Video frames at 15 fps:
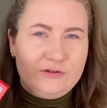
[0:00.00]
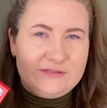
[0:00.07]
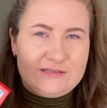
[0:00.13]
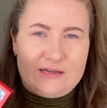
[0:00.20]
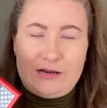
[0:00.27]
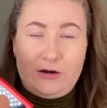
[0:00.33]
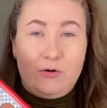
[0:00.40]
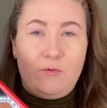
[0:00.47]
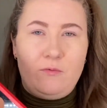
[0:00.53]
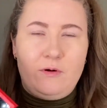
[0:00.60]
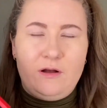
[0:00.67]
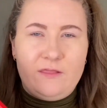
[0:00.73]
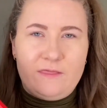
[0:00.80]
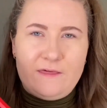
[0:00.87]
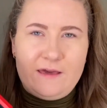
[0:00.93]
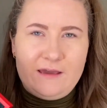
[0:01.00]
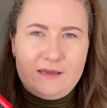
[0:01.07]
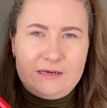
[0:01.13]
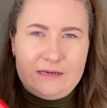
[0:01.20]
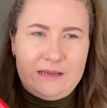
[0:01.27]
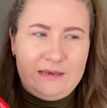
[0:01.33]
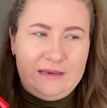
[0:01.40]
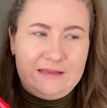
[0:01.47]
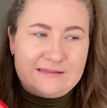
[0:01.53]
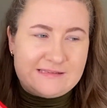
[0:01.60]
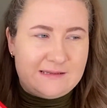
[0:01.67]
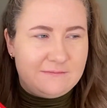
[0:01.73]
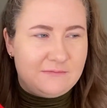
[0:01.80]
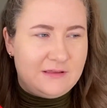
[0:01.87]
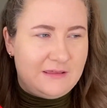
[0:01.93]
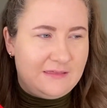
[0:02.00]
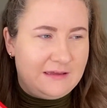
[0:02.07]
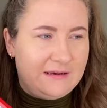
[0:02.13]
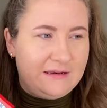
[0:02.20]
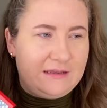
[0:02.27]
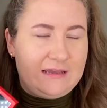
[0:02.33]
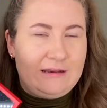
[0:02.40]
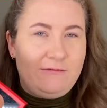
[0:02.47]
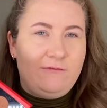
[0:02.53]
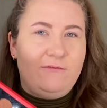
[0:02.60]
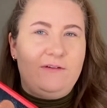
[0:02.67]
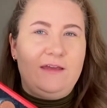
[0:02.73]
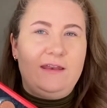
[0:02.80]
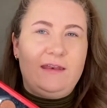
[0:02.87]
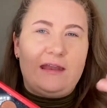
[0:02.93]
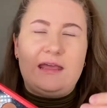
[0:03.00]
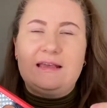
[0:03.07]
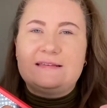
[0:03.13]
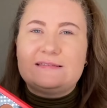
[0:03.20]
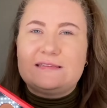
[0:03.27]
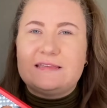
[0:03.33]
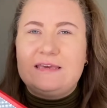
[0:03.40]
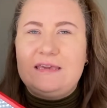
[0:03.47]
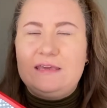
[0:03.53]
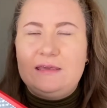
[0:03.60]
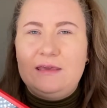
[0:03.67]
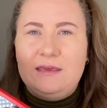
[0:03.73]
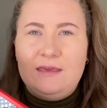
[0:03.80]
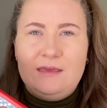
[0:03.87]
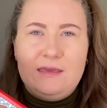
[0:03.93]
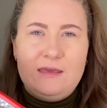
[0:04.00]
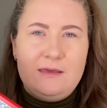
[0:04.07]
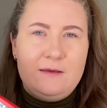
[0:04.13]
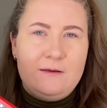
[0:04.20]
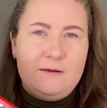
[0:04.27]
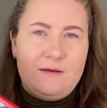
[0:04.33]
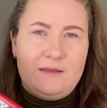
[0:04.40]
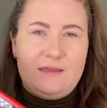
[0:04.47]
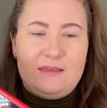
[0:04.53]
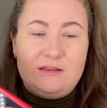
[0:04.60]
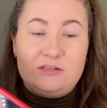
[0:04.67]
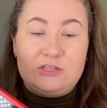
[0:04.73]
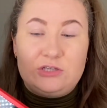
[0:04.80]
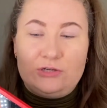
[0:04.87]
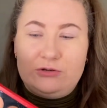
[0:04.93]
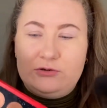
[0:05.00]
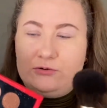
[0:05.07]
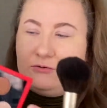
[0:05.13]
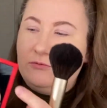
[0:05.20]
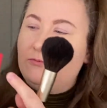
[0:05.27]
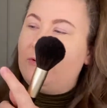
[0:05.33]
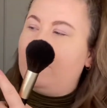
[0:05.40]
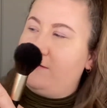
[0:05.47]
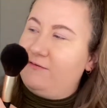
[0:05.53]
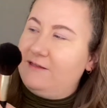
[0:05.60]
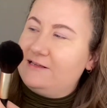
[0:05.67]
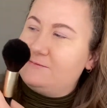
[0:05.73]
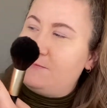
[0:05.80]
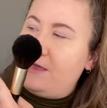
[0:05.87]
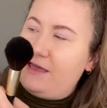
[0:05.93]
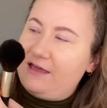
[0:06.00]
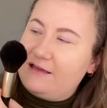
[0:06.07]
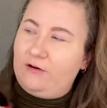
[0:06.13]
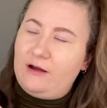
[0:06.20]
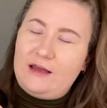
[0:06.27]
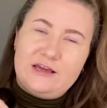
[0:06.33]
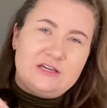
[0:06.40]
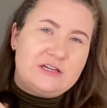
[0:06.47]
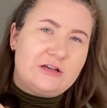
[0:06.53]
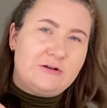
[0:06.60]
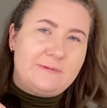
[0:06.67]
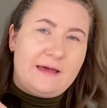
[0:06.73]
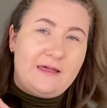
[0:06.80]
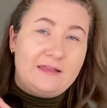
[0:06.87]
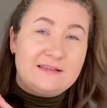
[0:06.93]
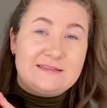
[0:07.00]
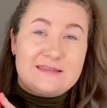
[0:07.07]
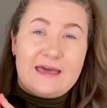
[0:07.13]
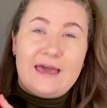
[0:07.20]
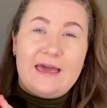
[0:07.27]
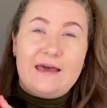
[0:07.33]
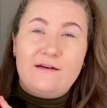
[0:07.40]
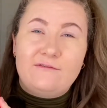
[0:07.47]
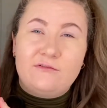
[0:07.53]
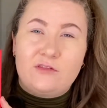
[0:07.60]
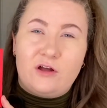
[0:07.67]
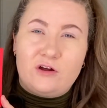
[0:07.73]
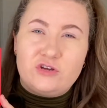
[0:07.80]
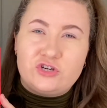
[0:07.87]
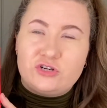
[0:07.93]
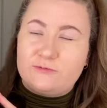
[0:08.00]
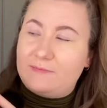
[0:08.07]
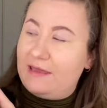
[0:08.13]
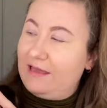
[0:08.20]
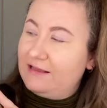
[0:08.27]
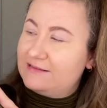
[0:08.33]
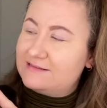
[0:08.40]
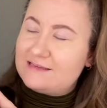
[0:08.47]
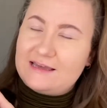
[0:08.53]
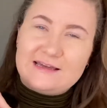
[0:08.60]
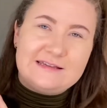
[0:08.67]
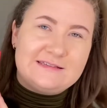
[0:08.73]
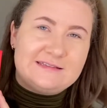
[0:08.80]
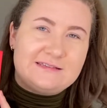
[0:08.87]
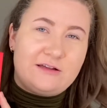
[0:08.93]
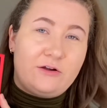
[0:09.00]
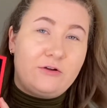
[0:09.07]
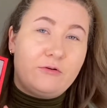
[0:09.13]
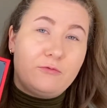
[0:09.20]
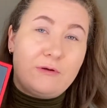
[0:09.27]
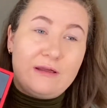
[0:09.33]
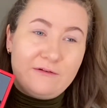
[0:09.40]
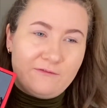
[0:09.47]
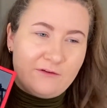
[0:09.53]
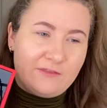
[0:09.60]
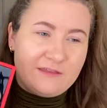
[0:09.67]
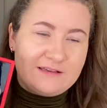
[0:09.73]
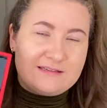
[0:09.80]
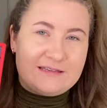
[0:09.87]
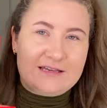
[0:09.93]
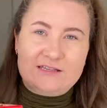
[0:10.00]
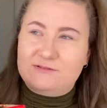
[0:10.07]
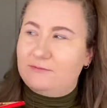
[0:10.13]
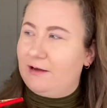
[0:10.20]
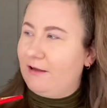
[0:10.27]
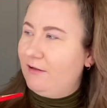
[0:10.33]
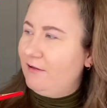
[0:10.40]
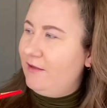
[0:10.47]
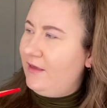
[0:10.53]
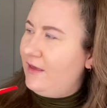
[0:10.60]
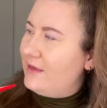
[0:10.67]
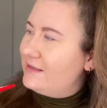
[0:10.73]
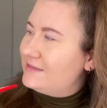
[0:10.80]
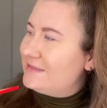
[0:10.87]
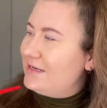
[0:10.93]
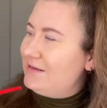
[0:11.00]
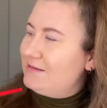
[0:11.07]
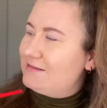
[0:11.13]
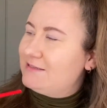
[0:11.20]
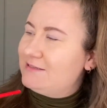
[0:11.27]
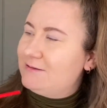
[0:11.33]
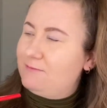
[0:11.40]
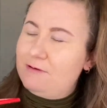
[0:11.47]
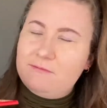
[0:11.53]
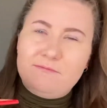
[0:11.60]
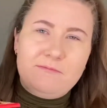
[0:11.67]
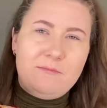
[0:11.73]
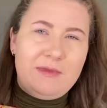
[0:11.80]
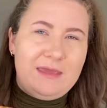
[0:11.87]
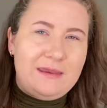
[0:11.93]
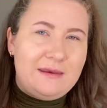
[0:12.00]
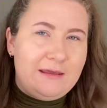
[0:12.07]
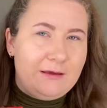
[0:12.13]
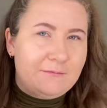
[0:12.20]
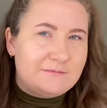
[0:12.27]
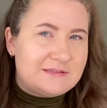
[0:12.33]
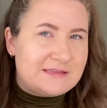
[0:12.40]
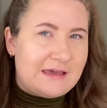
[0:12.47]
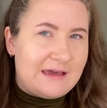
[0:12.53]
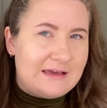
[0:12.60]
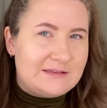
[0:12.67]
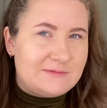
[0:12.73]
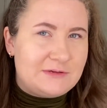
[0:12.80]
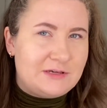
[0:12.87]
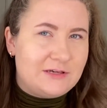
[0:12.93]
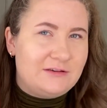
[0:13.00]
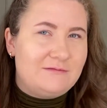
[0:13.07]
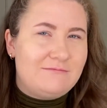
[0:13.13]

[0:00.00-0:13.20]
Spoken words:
and I don't want that. I need something that can fit nicely into one of these pans. Eyeshadow palettes that have larger pan sizes are great for this as well. Say this is a bit medium size, we could